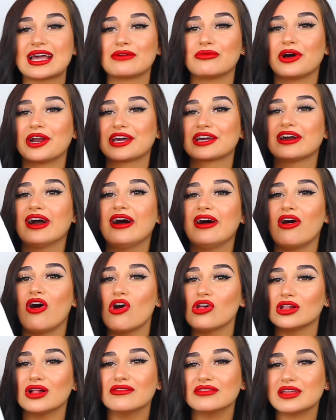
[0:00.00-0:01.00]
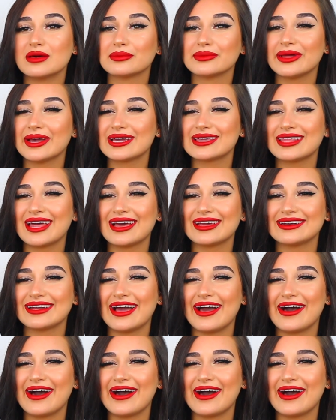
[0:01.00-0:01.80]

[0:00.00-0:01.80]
I want to cut all of them like that